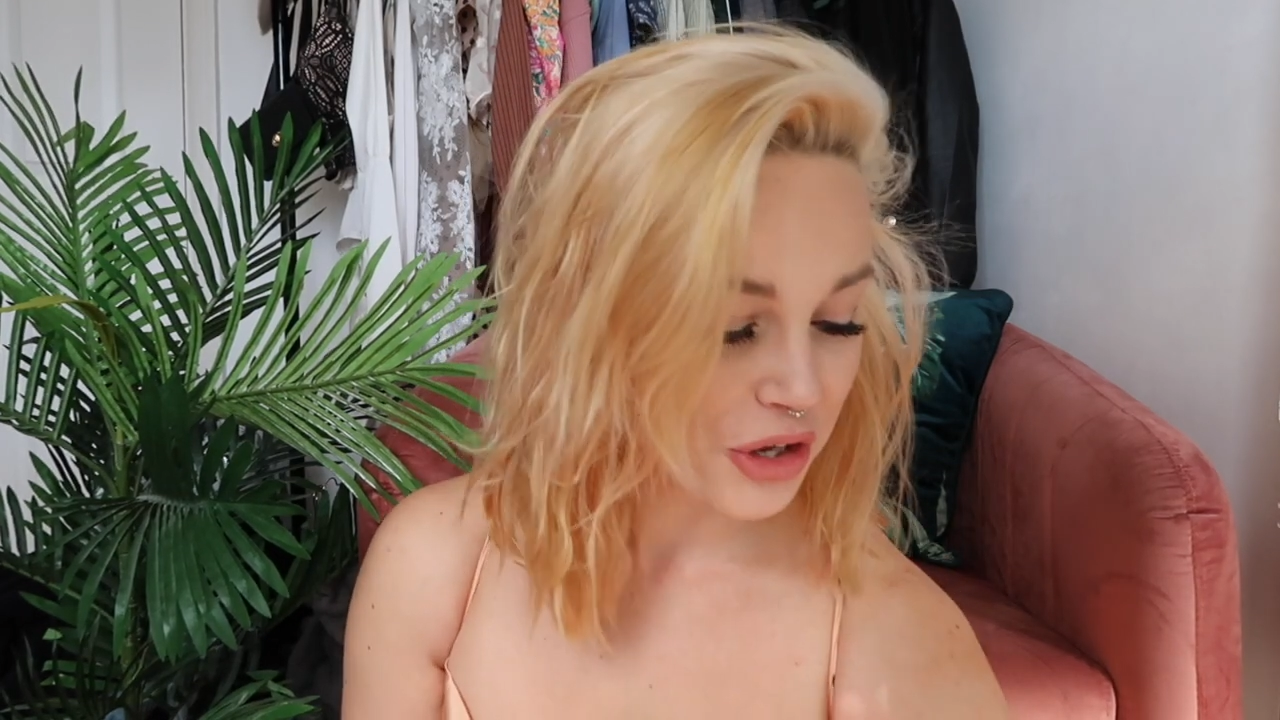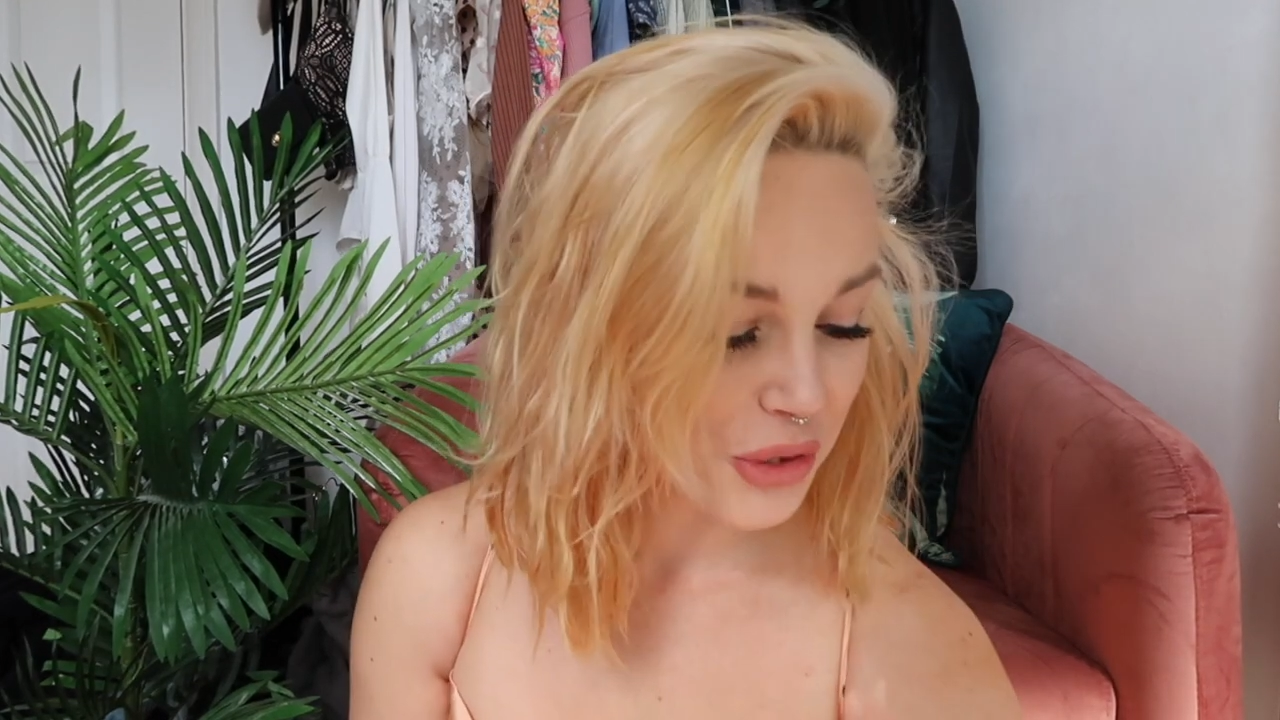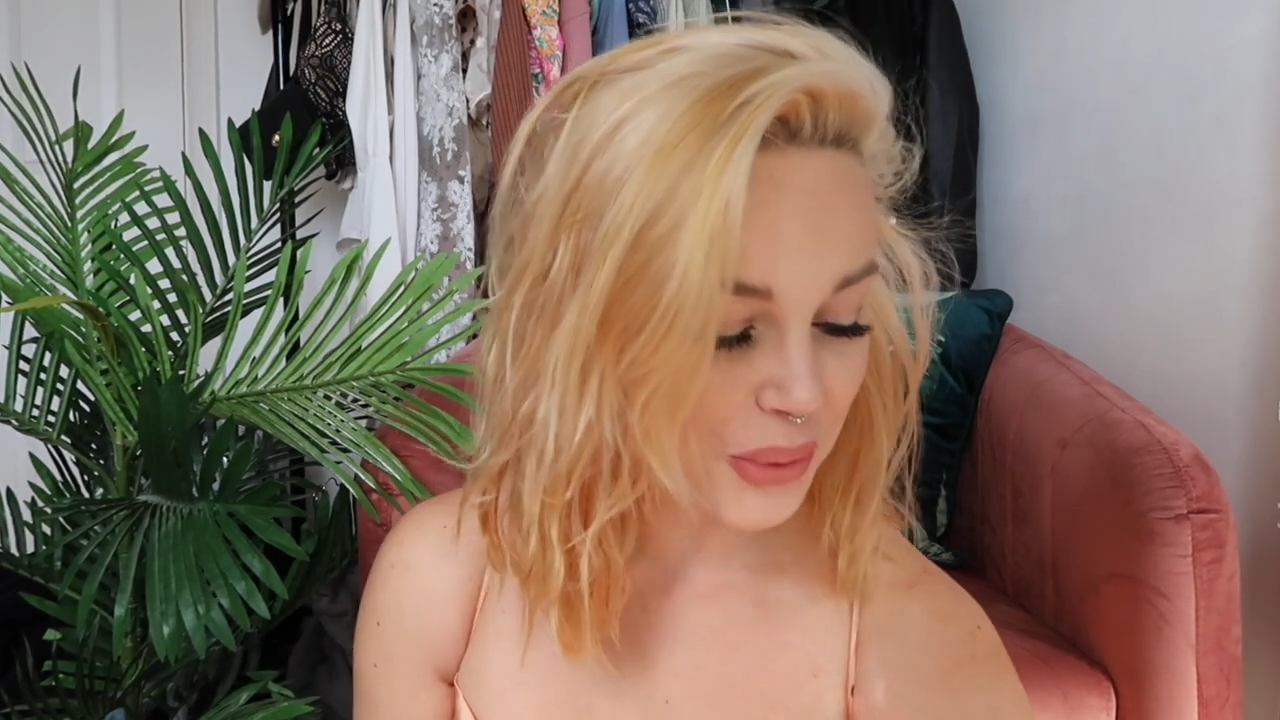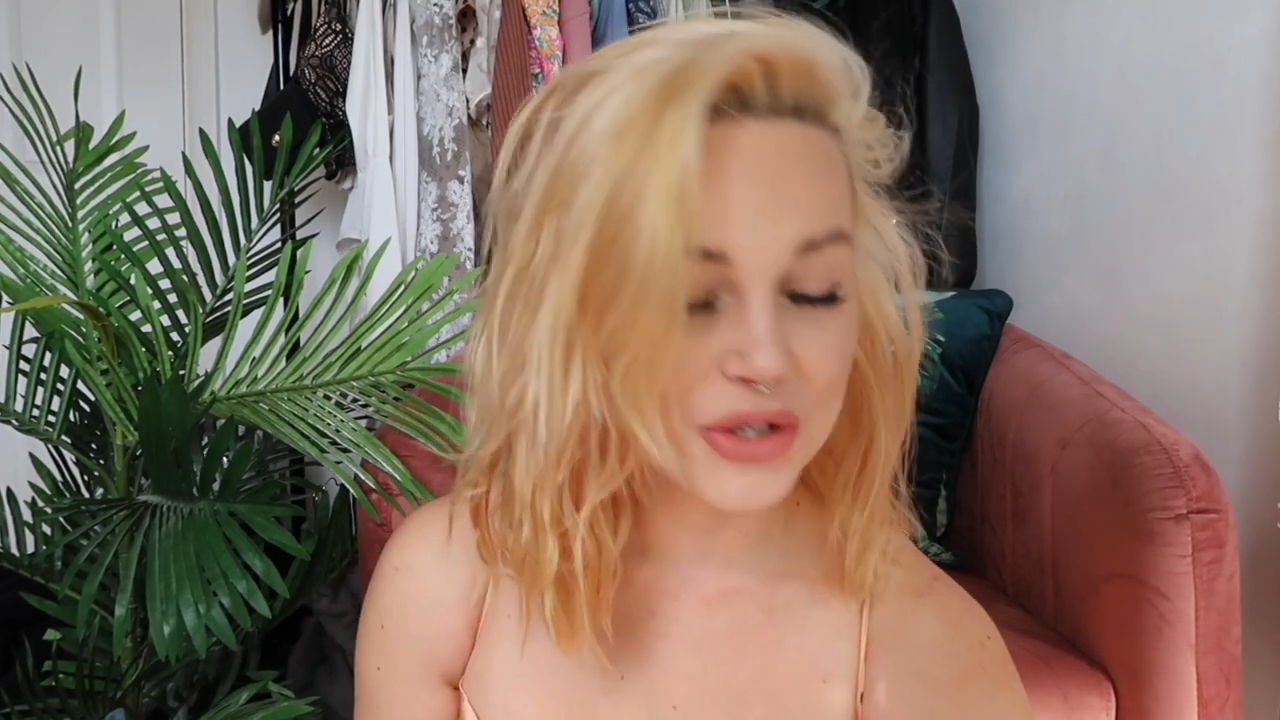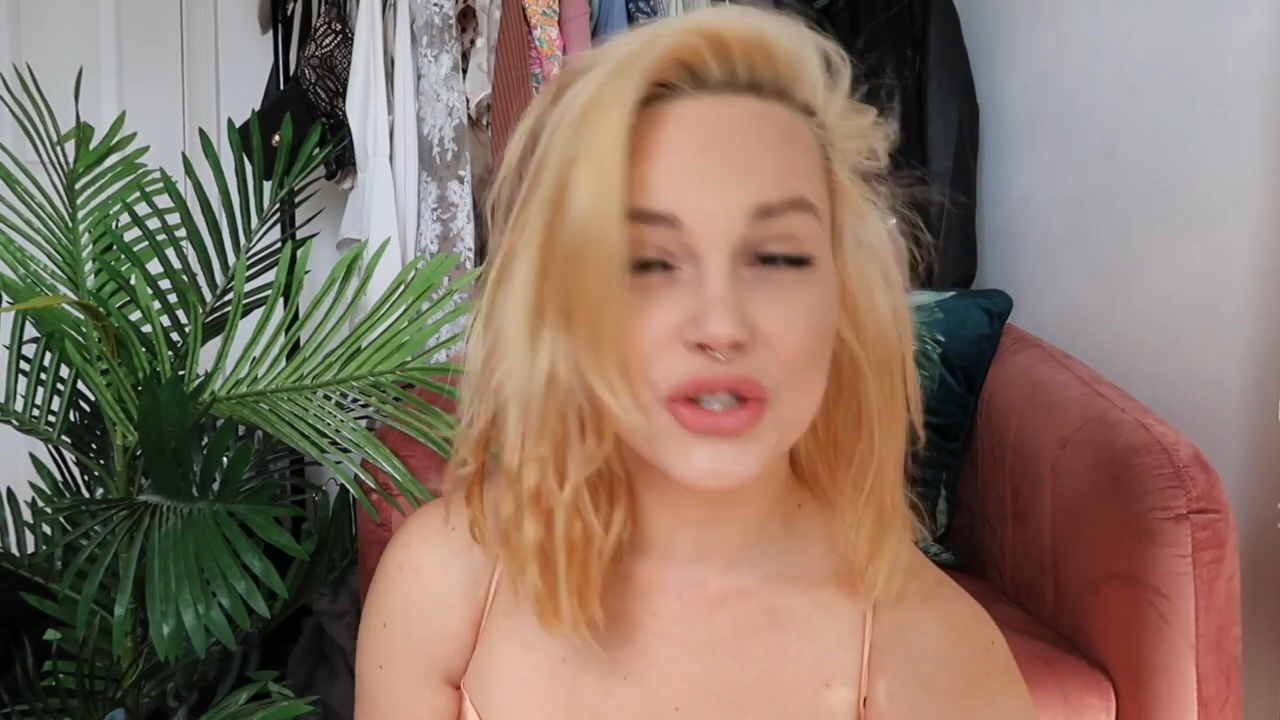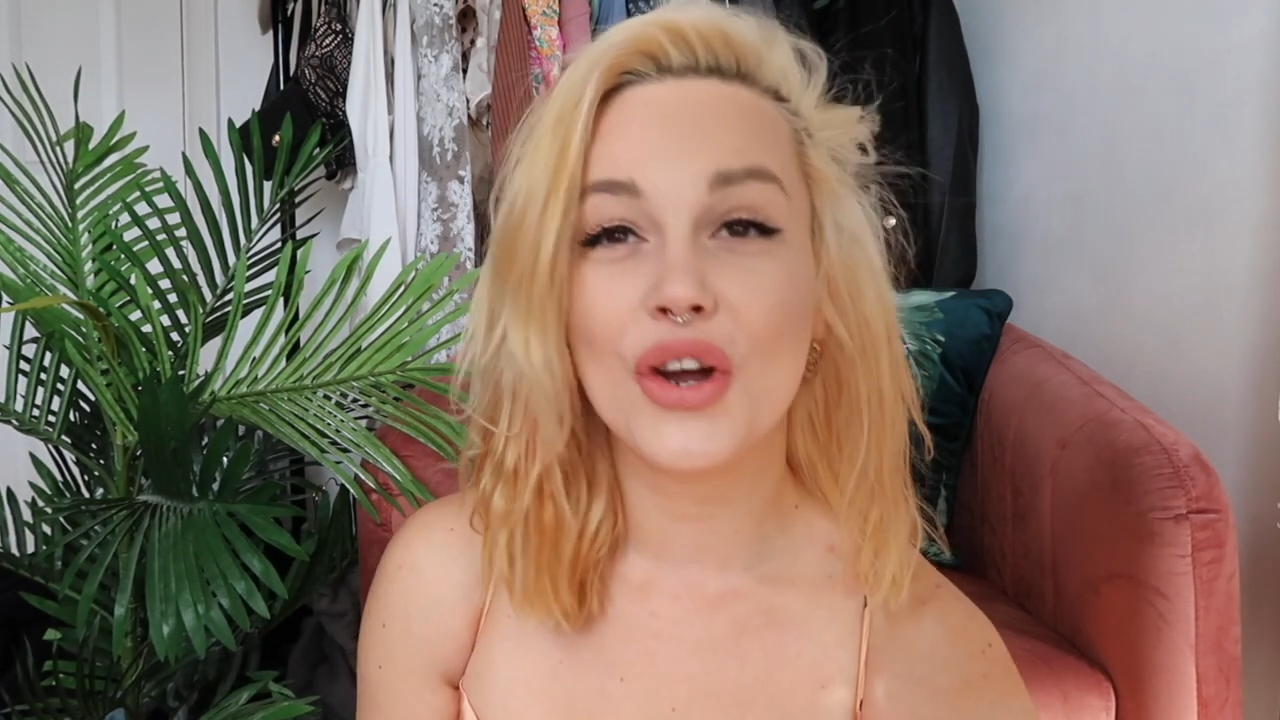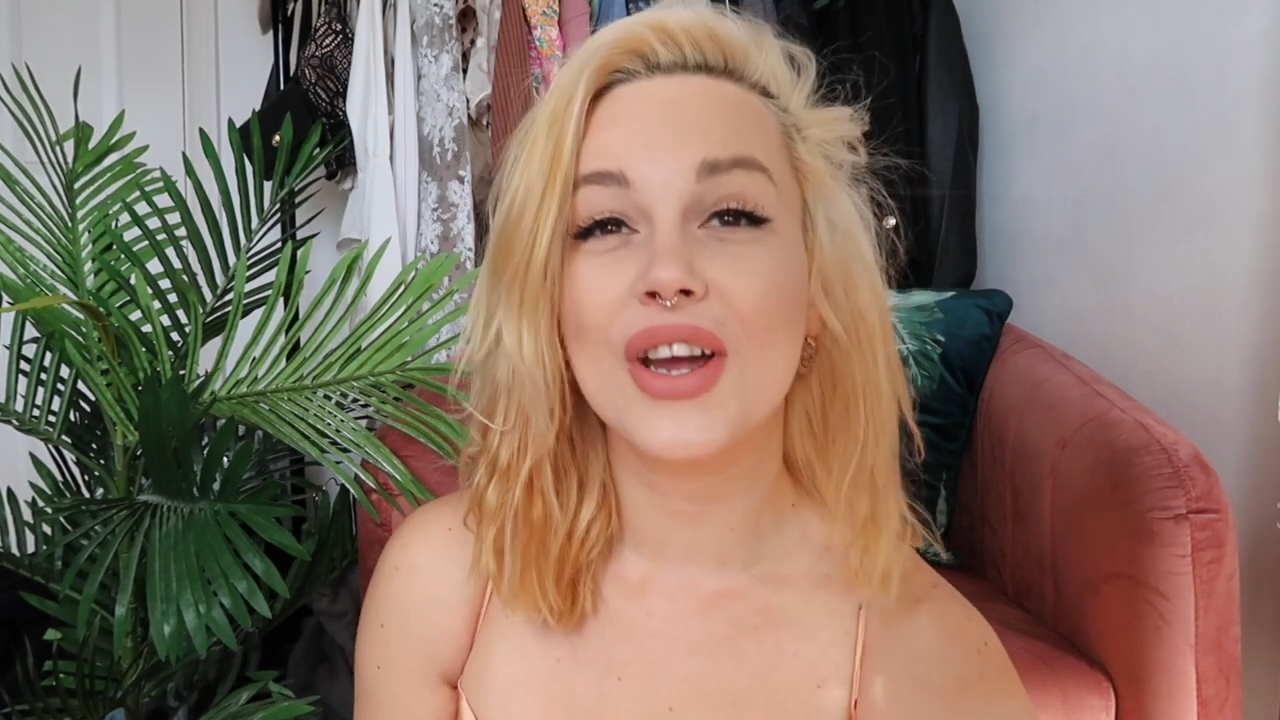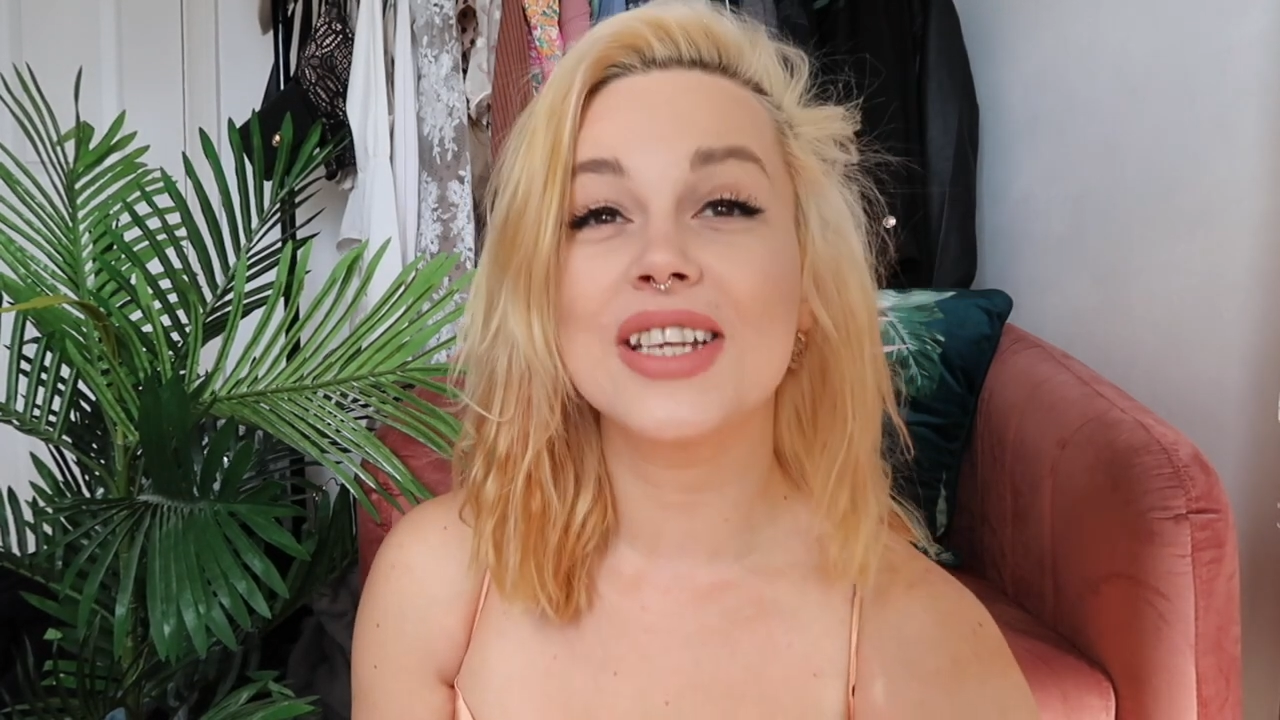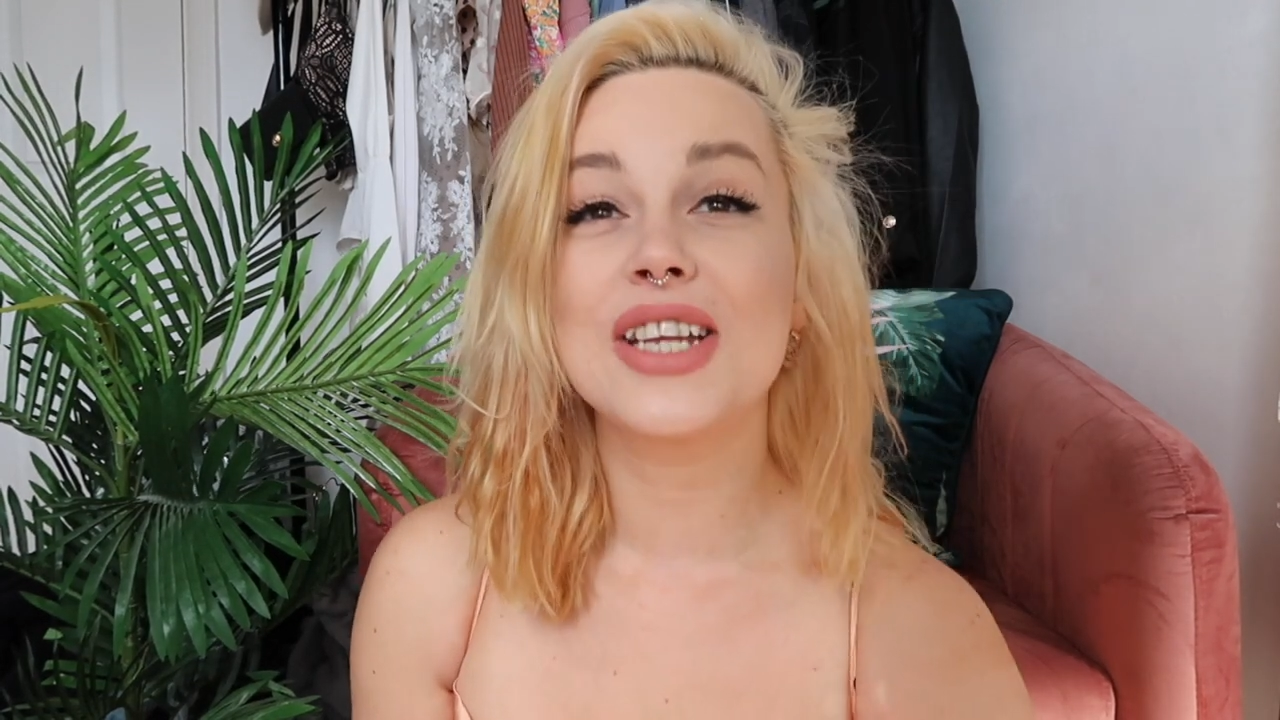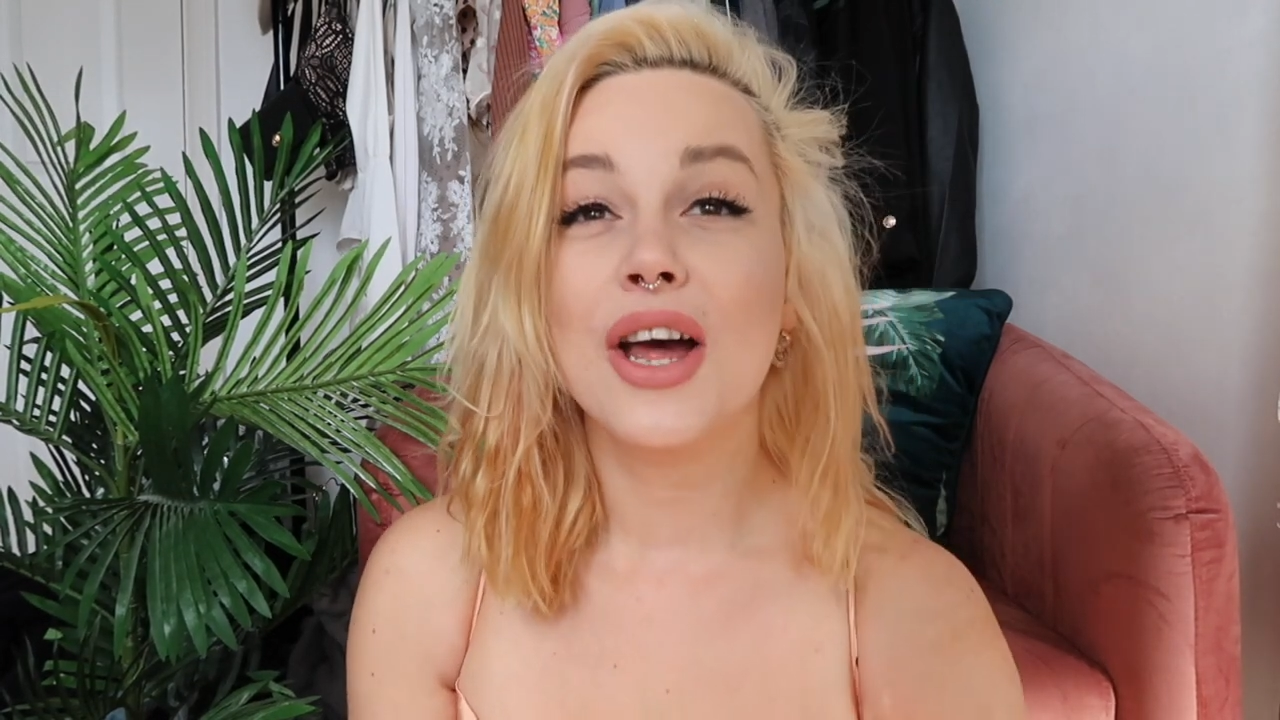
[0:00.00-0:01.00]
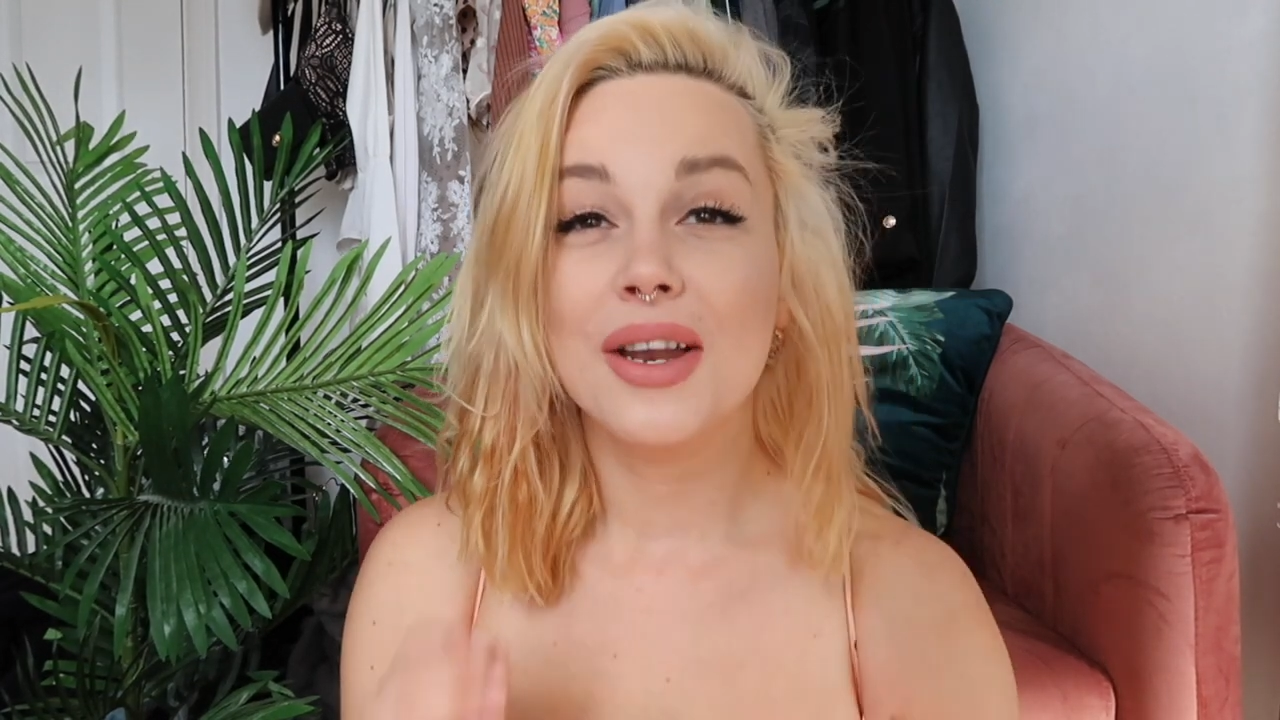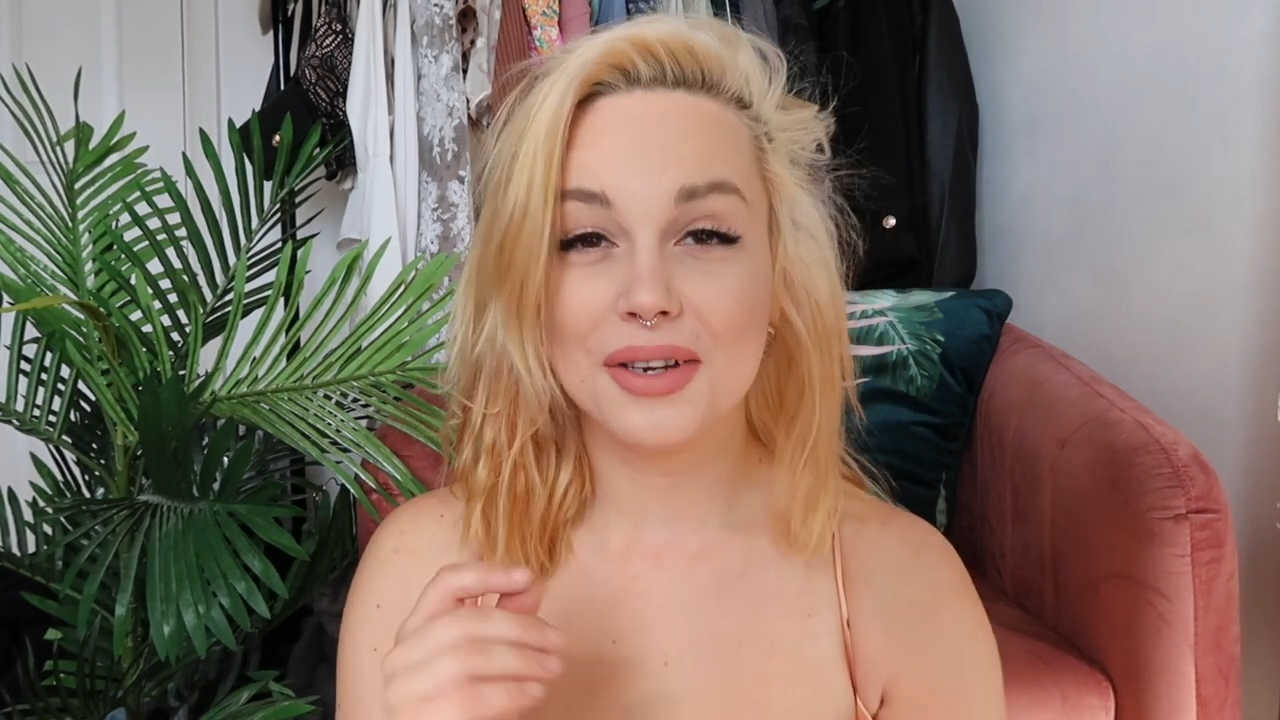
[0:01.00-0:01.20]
you enjoy it